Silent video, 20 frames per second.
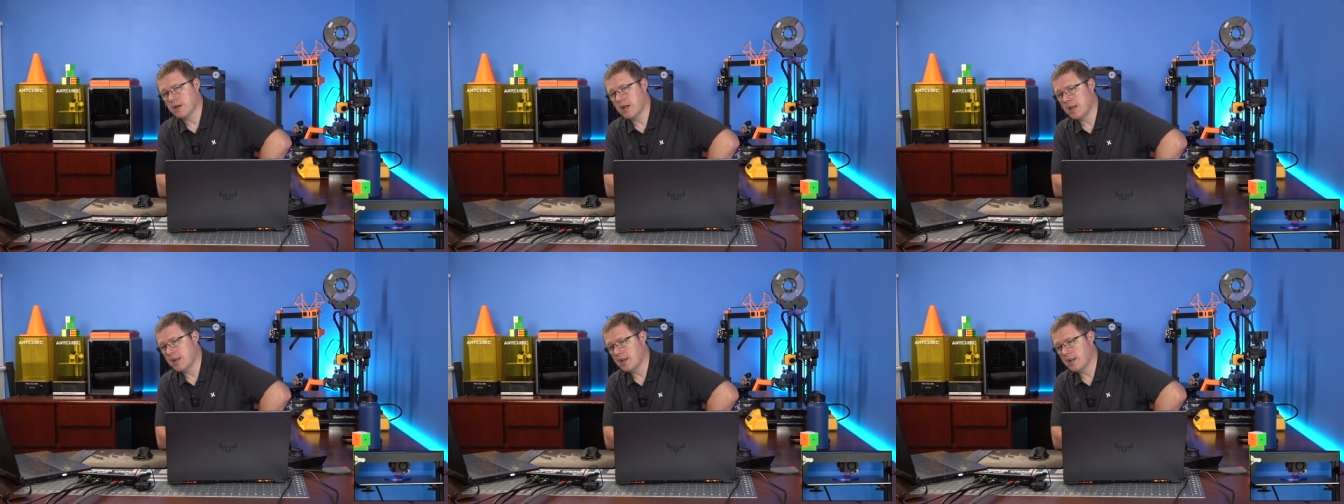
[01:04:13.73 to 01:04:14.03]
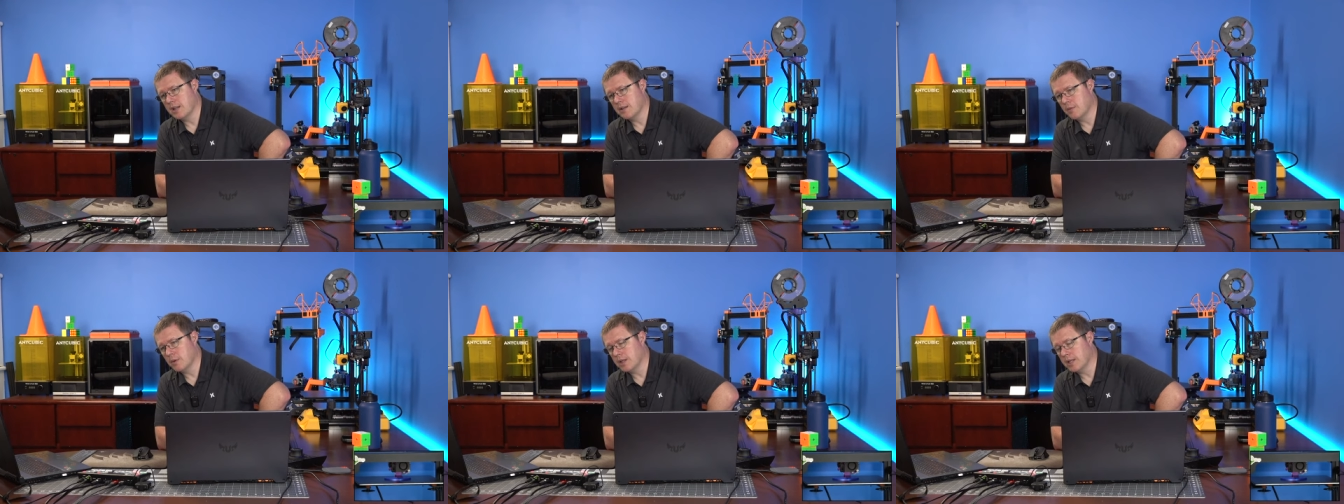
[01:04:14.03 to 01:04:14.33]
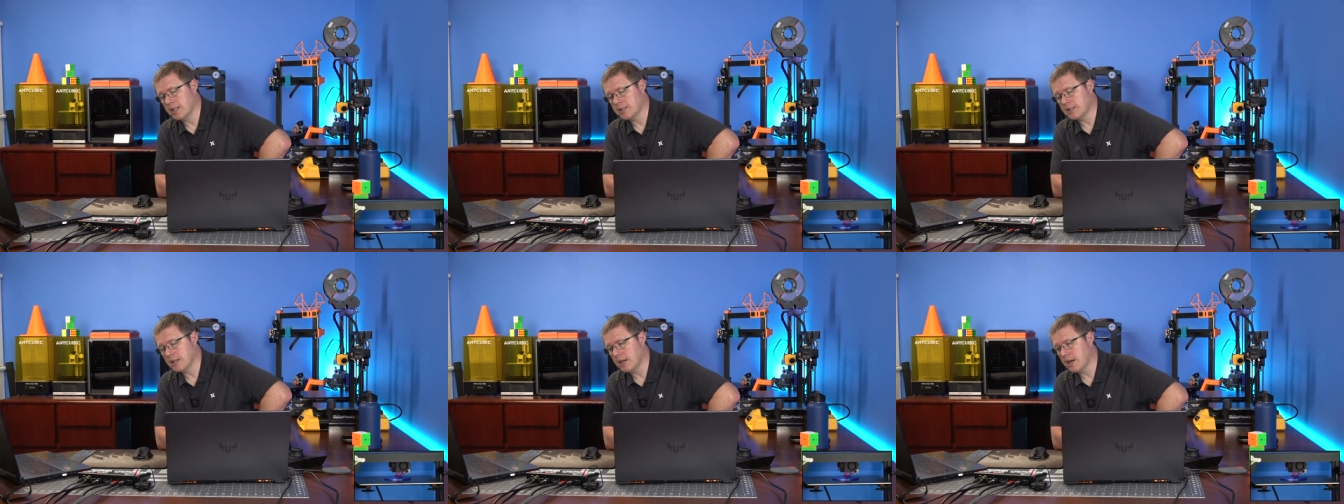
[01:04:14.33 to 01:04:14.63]
editing while
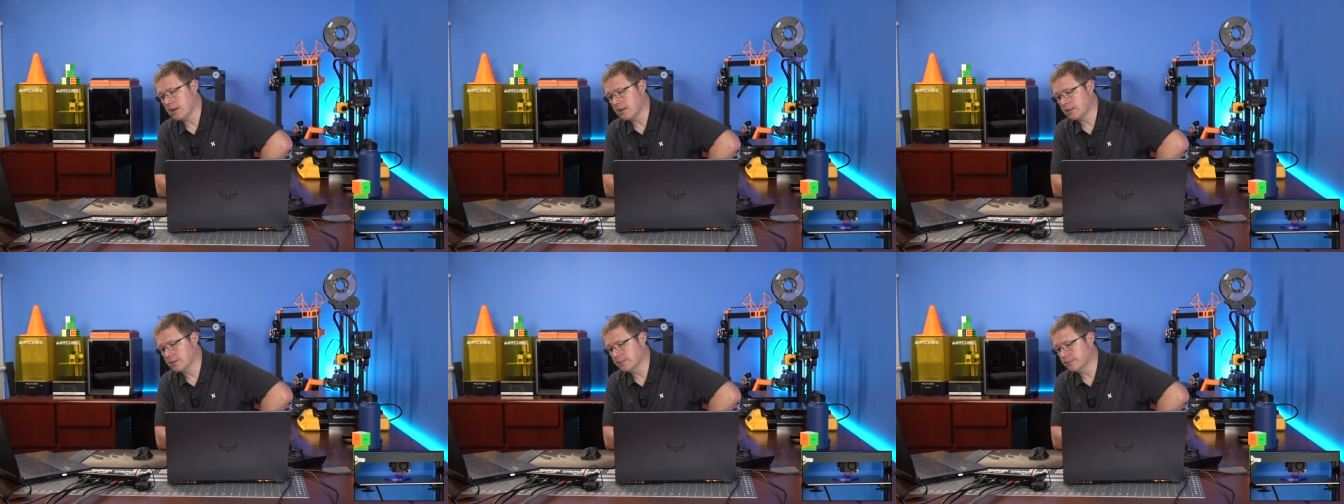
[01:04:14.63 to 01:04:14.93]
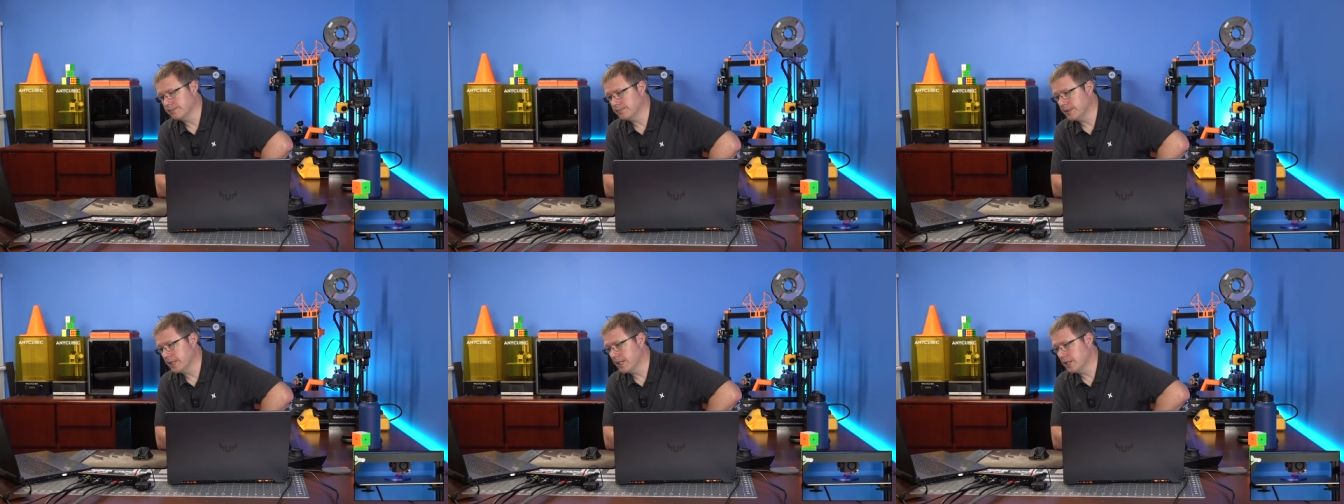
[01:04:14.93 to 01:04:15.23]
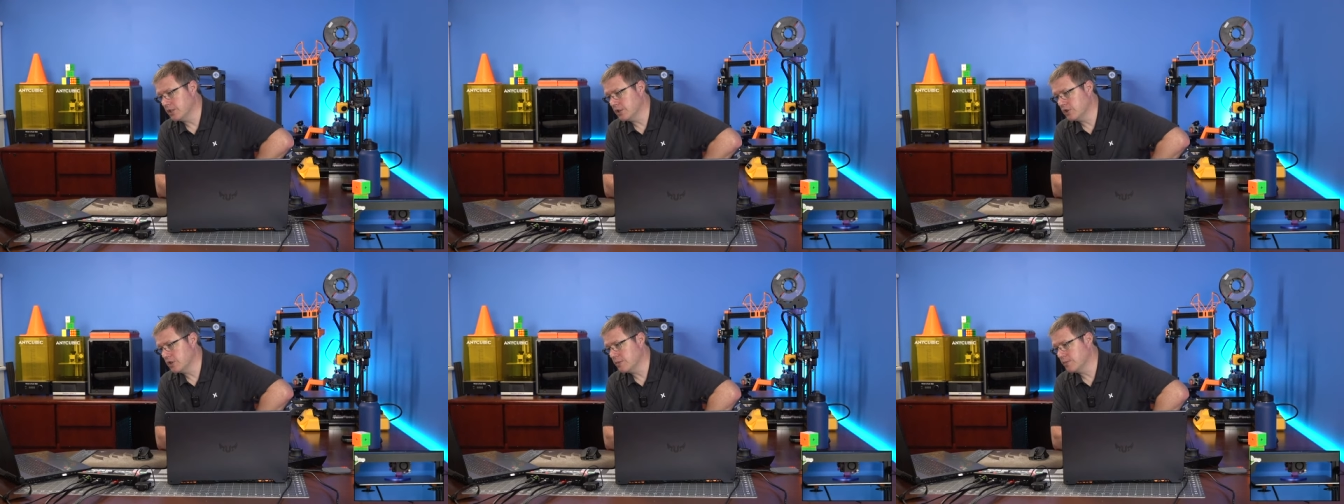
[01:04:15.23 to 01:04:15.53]
I talk
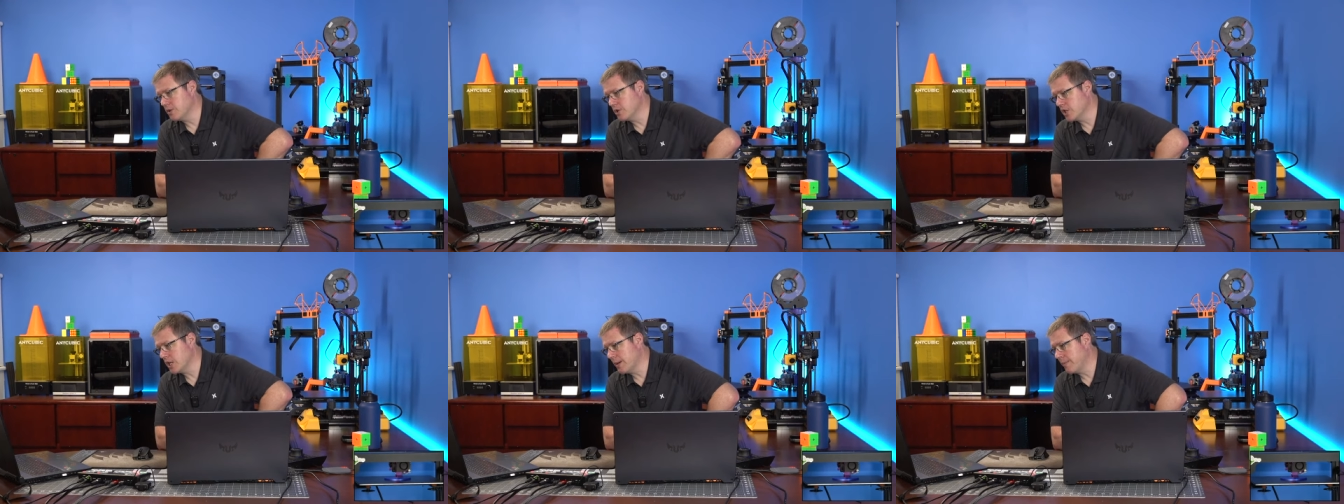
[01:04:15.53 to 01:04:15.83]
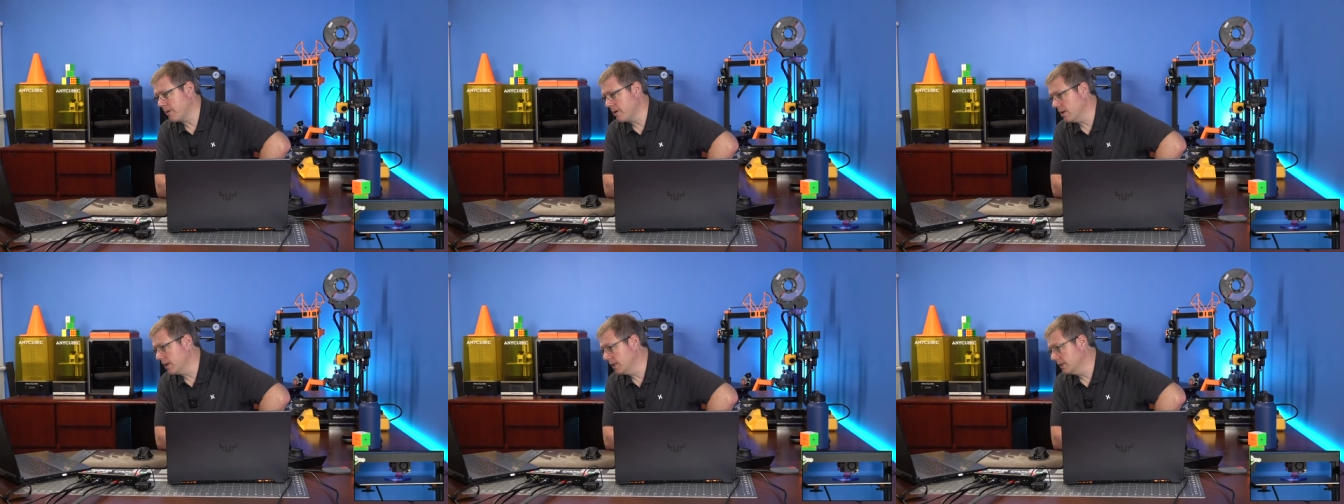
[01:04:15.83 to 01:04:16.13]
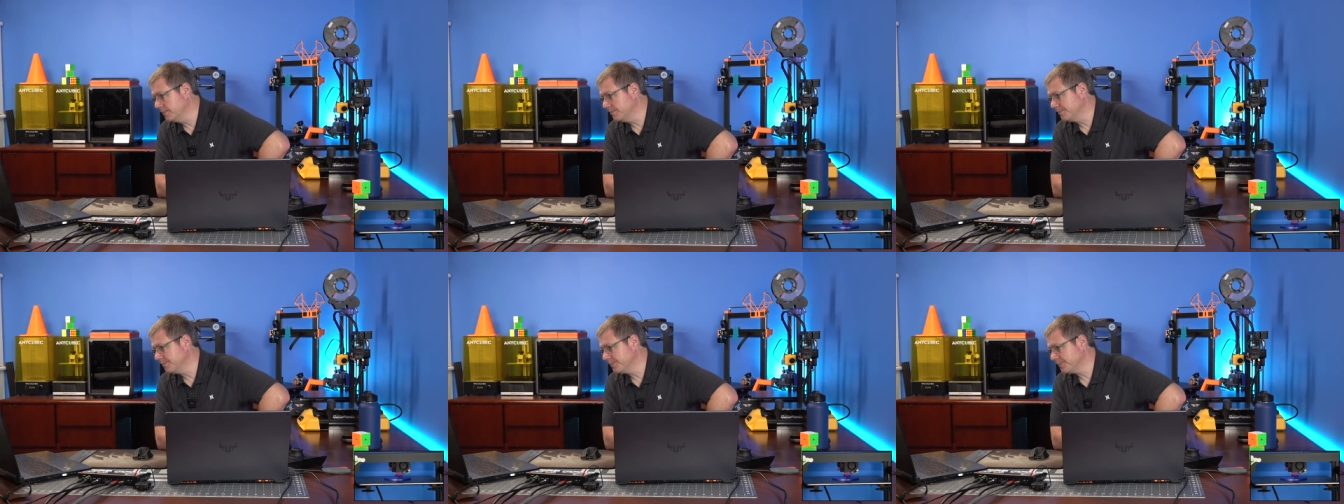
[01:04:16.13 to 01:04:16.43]
and jibber jabber on.